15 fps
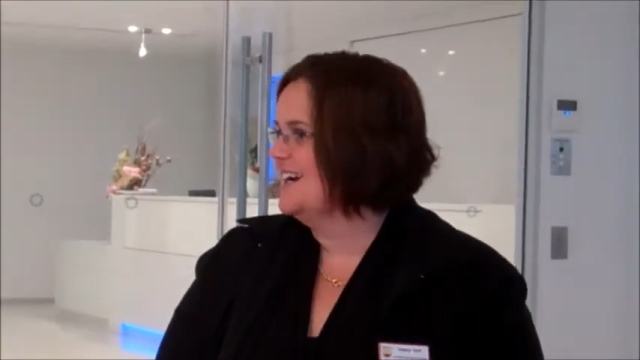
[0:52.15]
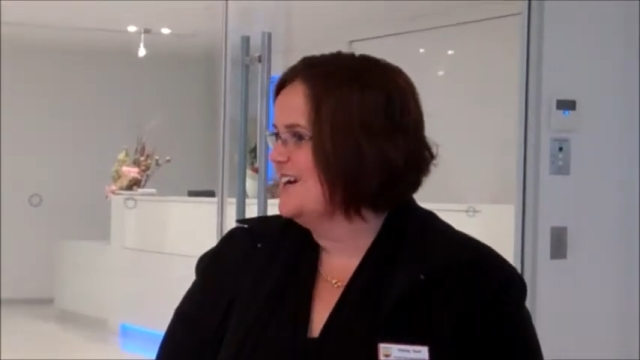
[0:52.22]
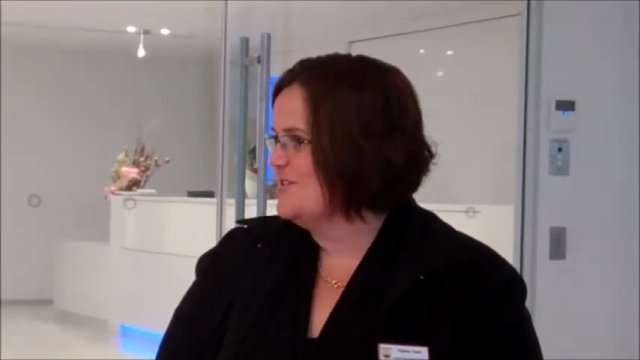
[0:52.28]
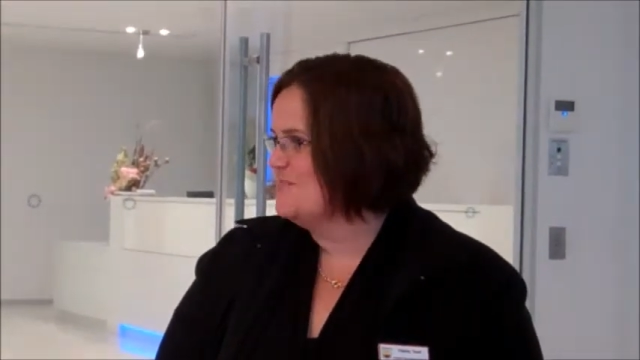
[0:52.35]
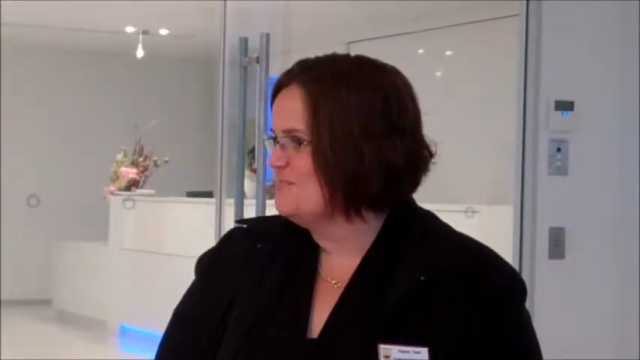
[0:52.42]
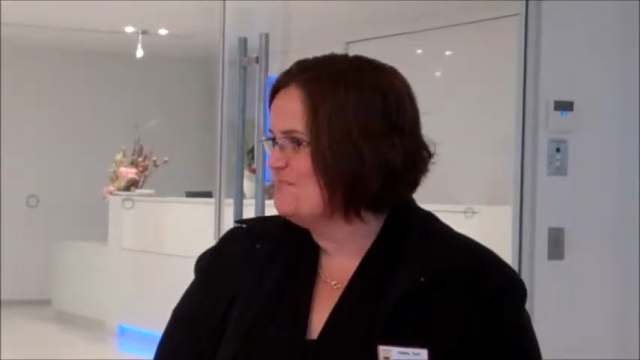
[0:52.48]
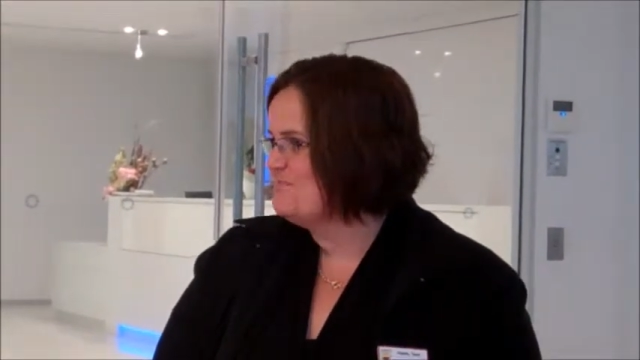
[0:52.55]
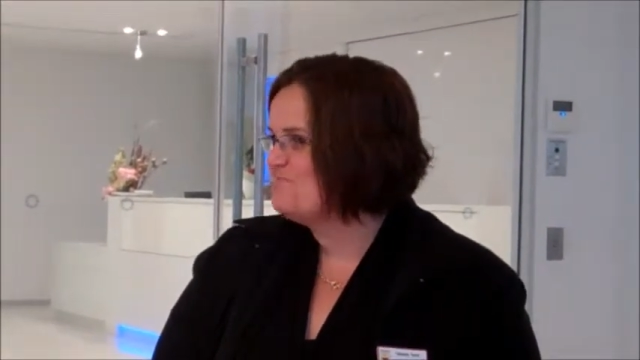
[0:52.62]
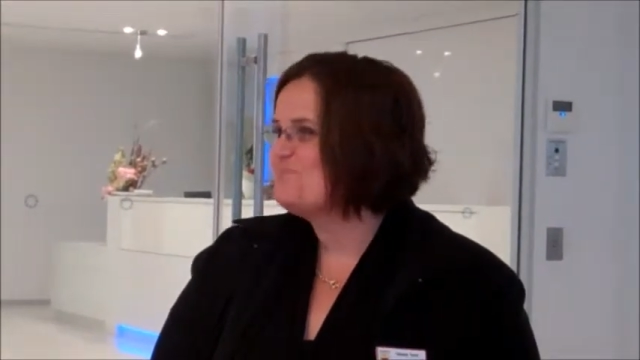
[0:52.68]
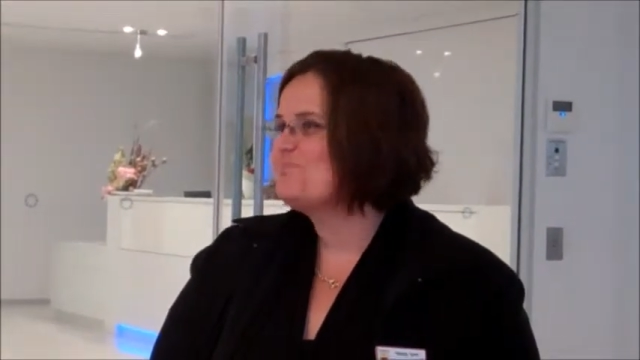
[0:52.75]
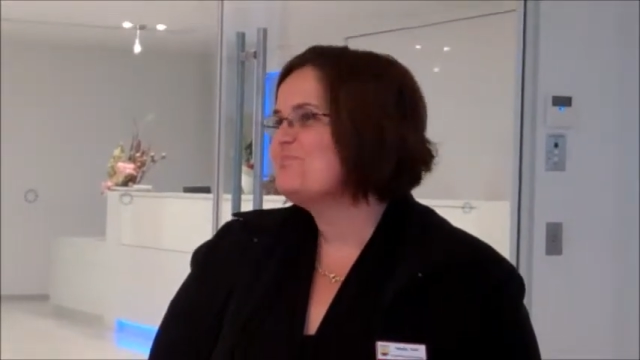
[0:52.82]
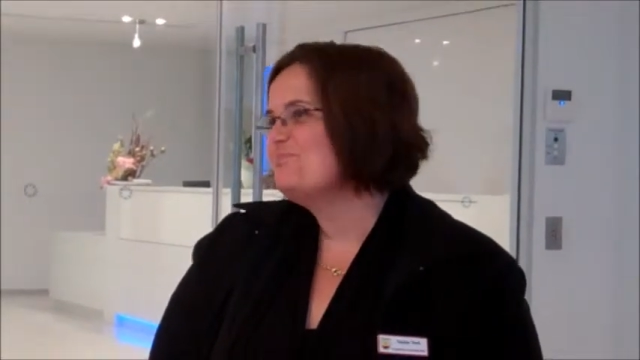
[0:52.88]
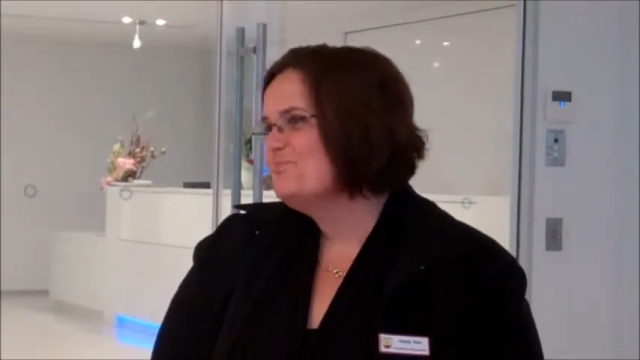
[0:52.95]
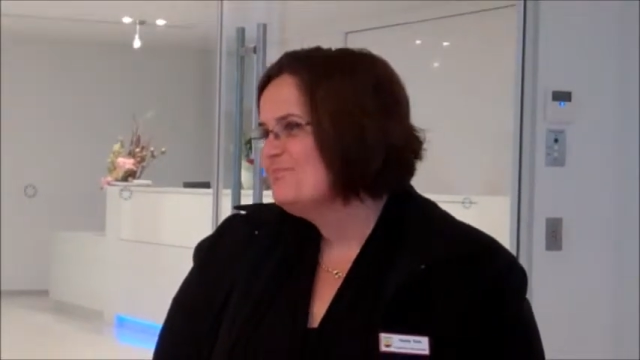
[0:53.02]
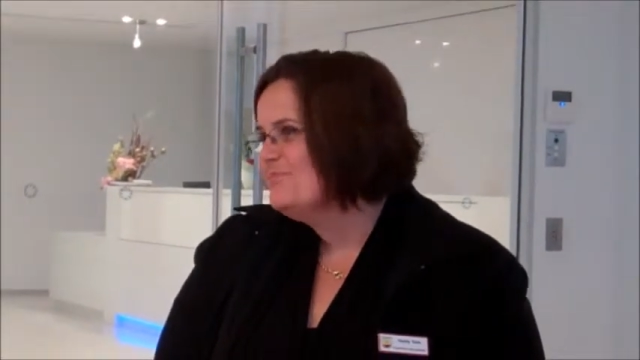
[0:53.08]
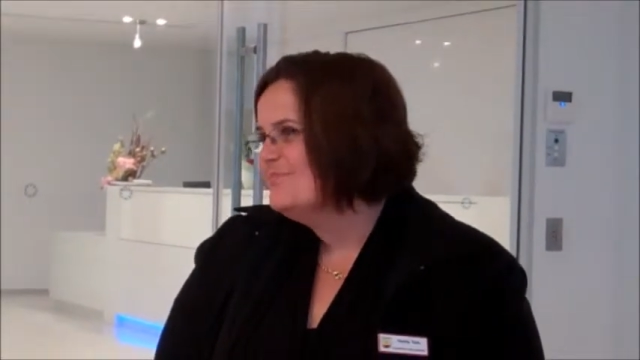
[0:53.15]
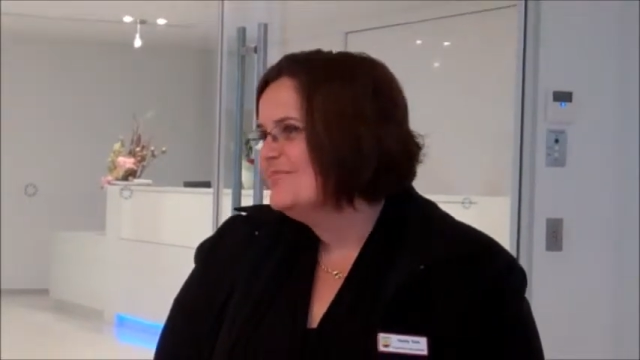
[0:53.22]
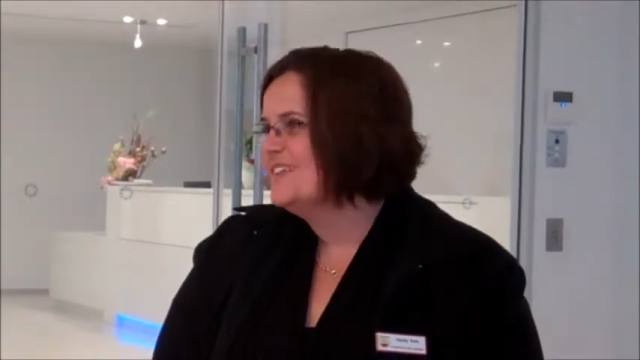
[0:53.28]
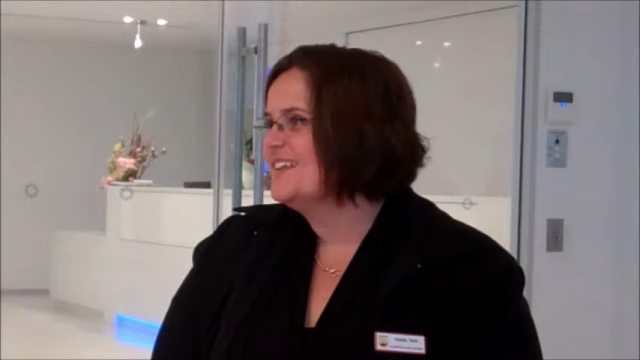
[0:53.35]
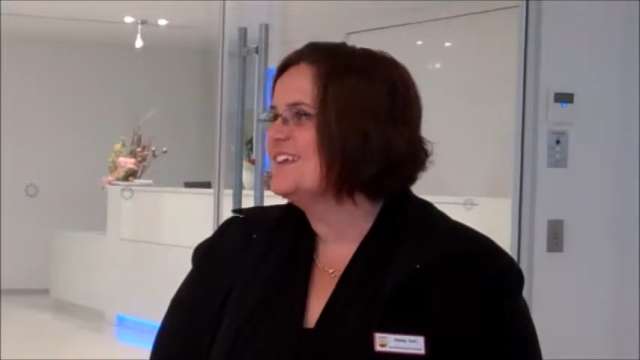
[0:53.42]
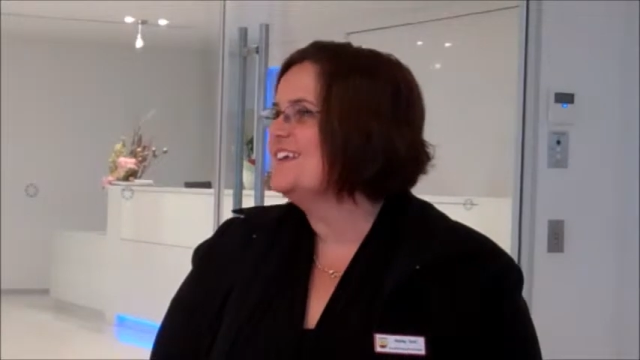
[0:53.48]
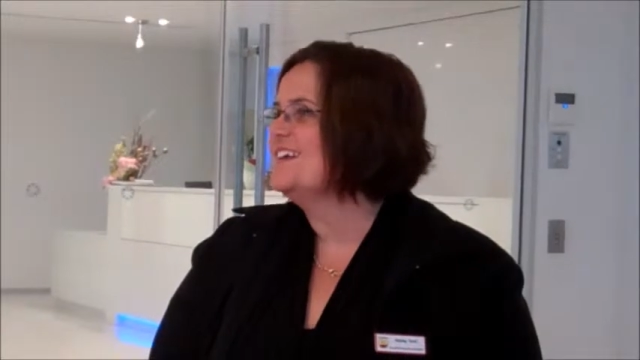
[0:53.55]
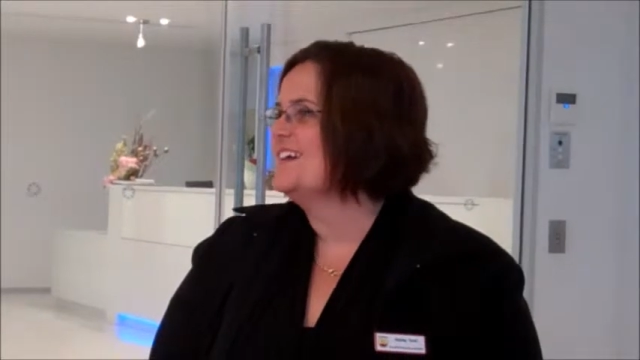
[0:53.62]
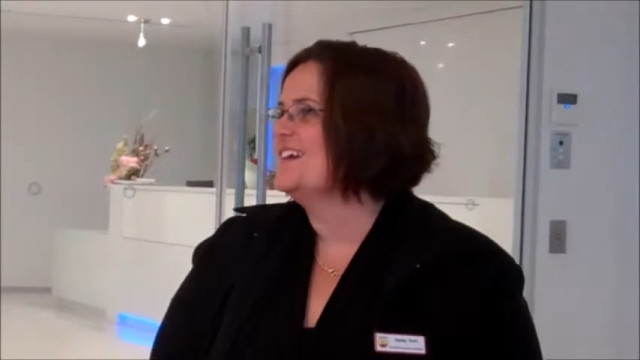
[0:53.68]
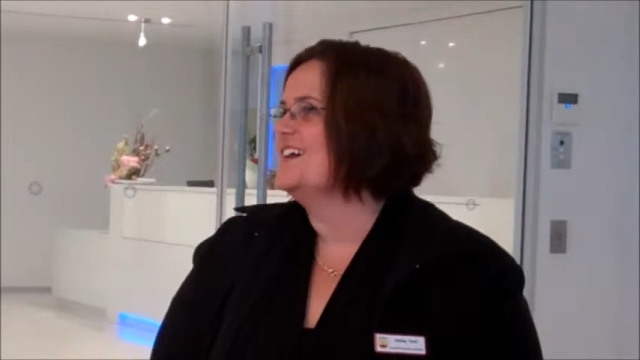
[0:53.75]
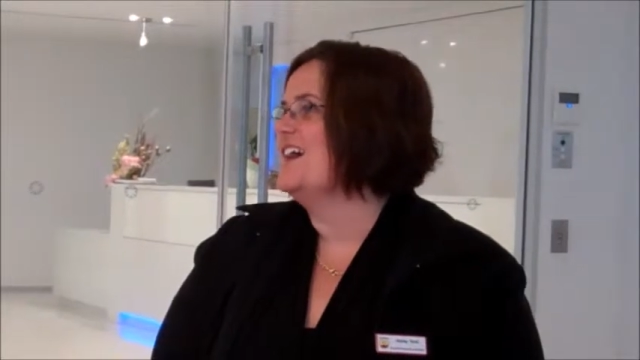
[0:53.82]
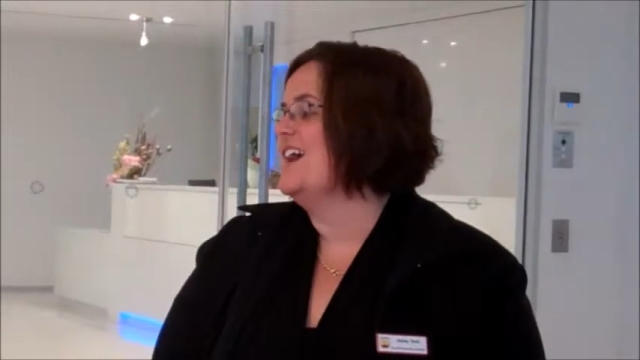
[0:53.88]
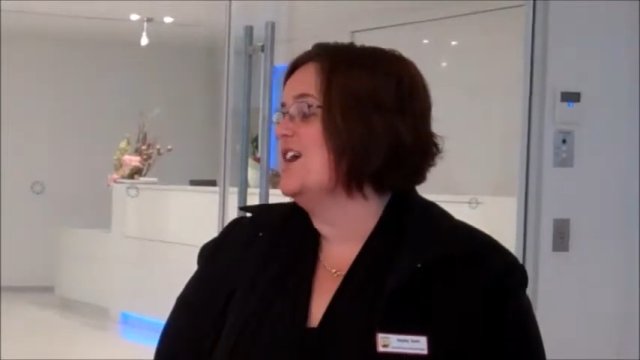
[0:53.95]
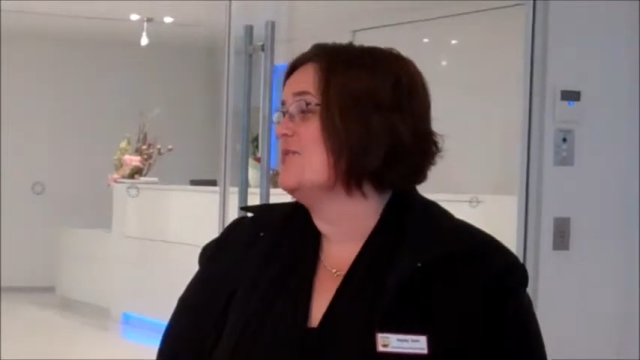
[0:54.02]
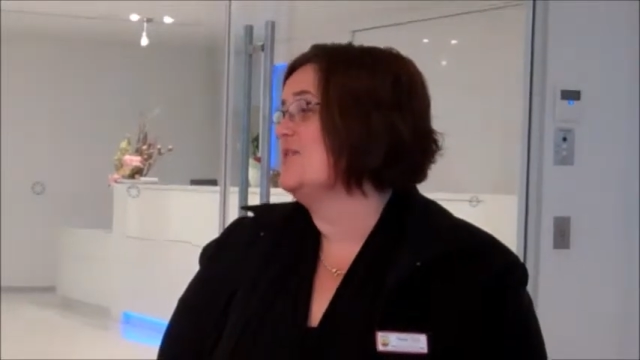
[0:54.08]
um,
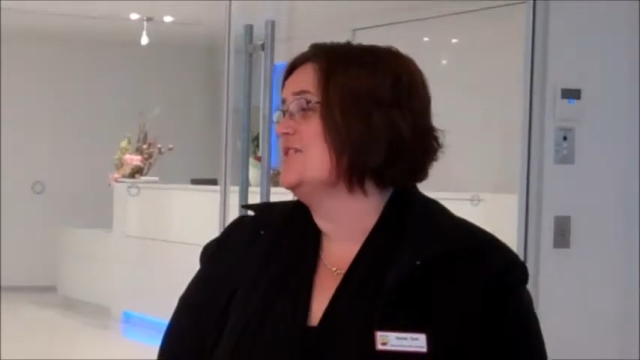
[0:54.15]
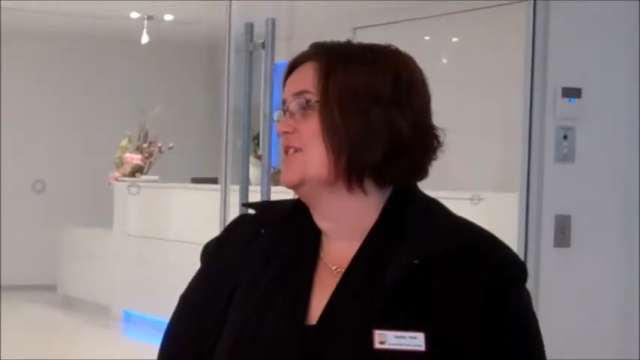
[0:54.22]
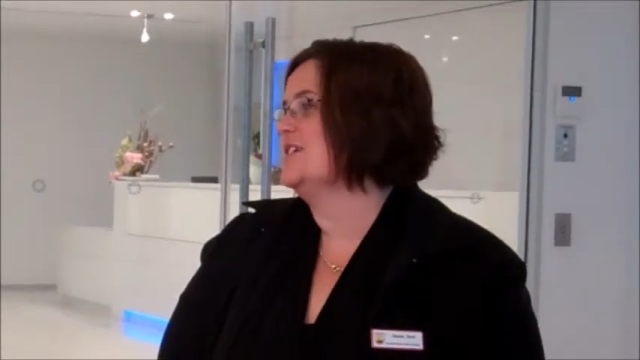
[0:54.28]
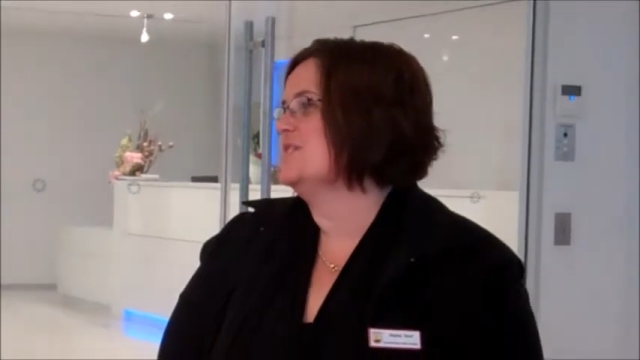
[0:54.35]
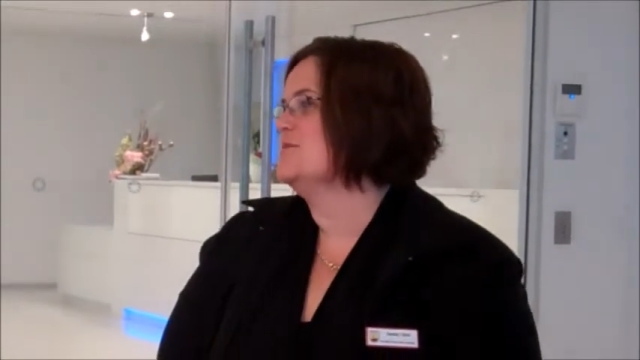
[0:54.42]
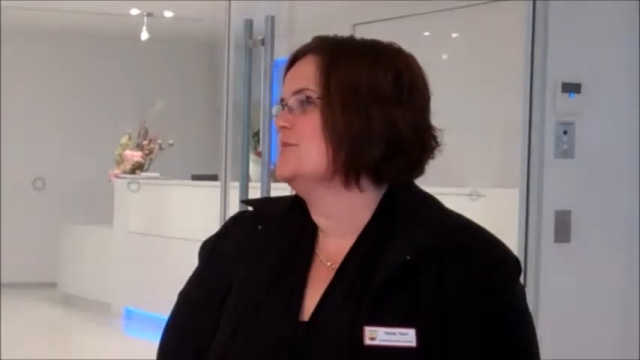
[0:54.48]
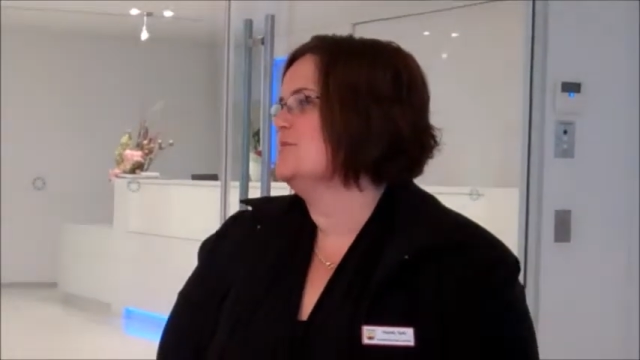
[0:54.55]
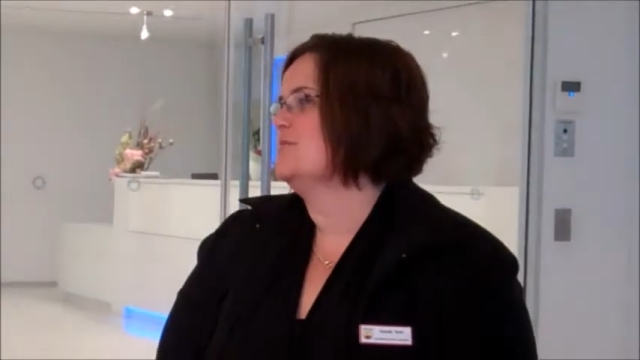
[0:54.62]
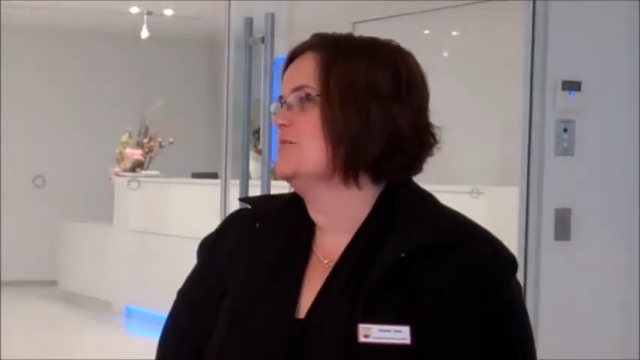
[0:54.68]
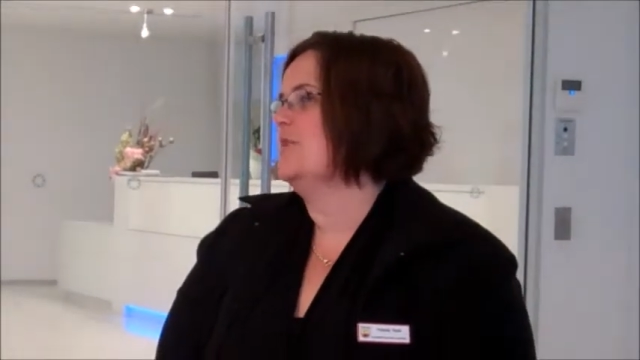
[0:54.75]
however,